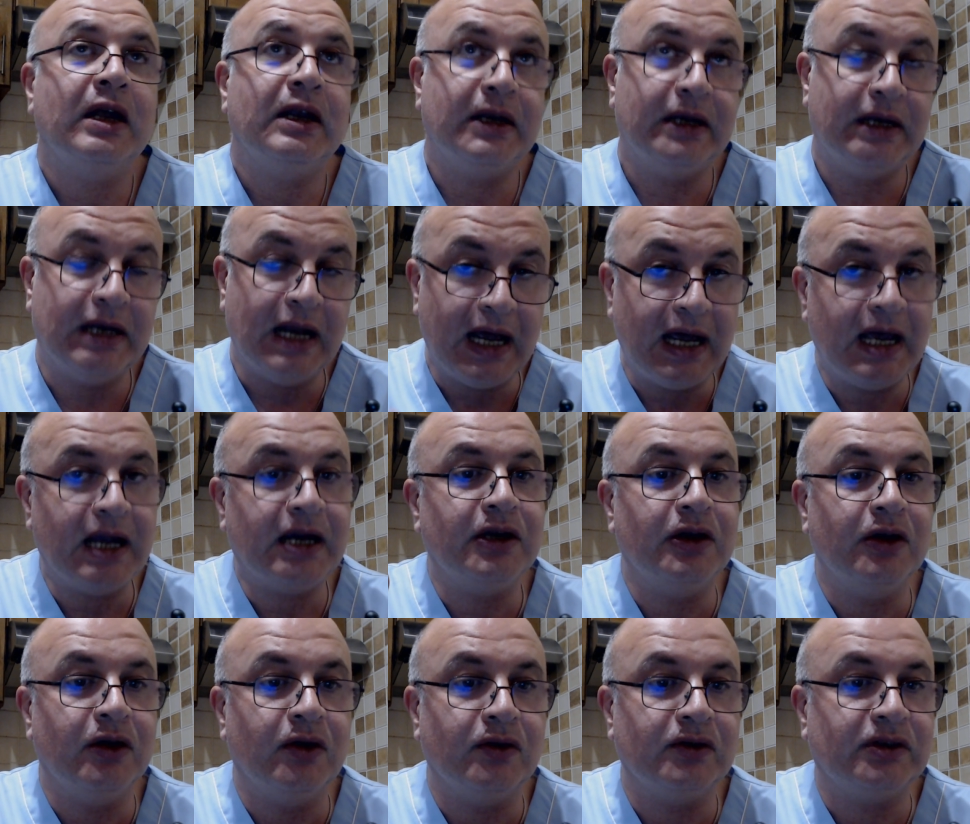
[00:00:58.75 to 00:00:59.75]

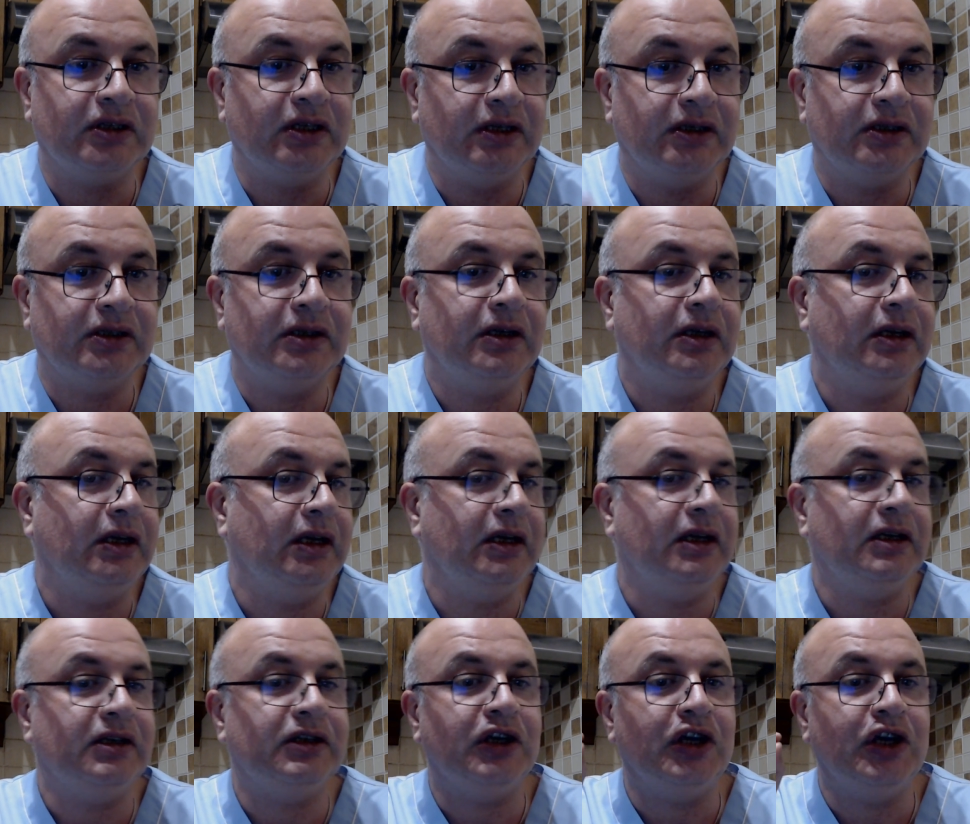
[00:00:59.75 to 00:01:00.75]
Diagnosis
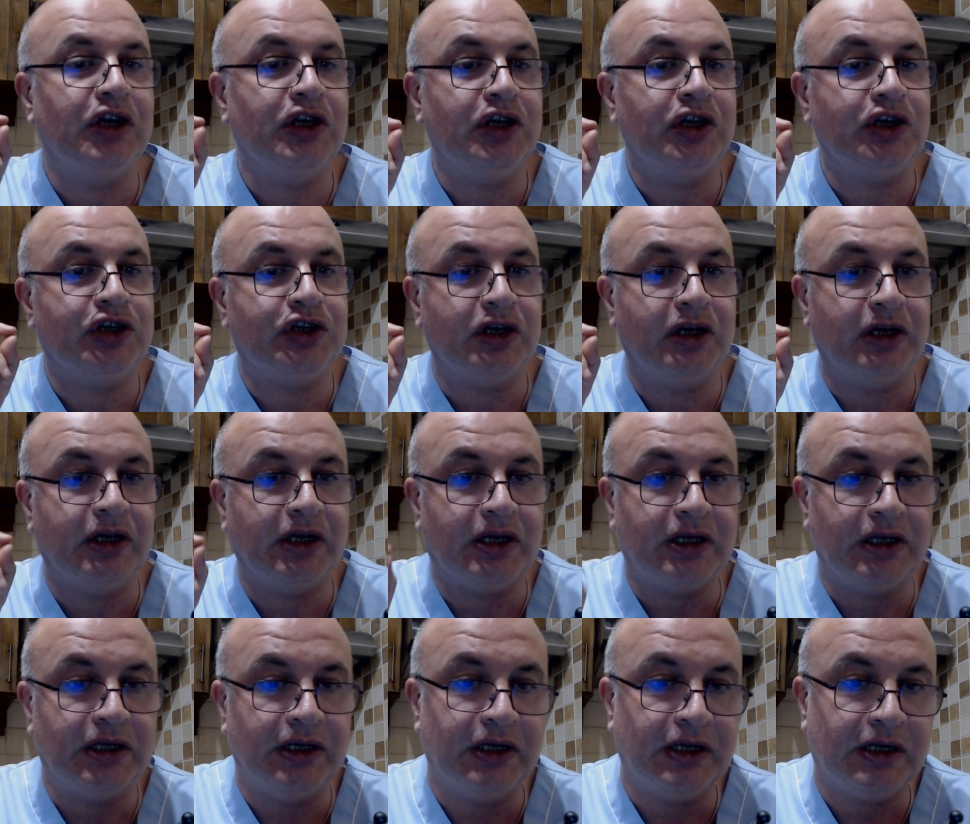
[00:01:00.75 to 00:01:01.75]
is initially
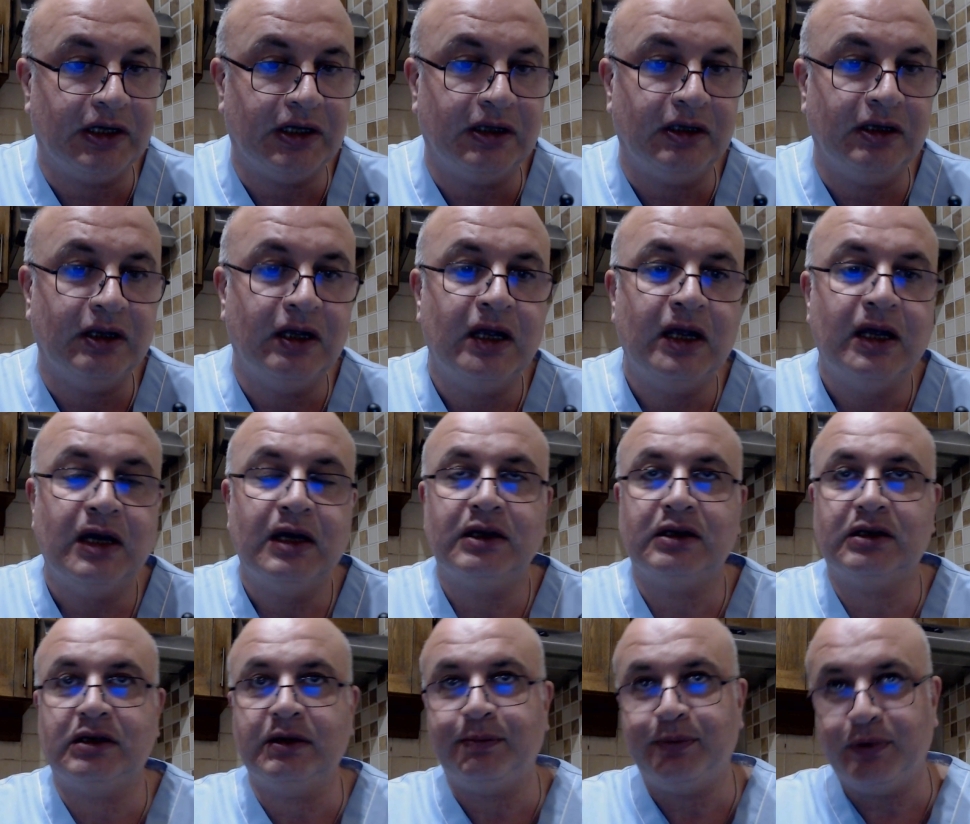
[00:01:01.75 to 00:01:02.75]
clinical,
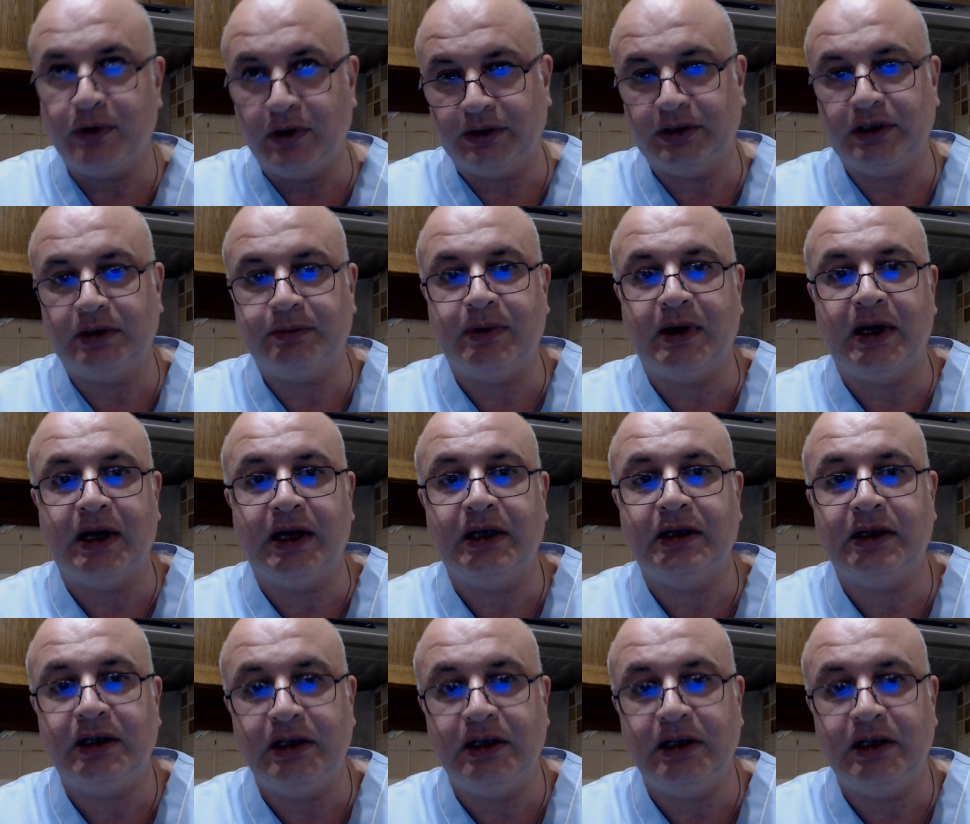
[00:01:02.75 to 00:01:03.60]
supported by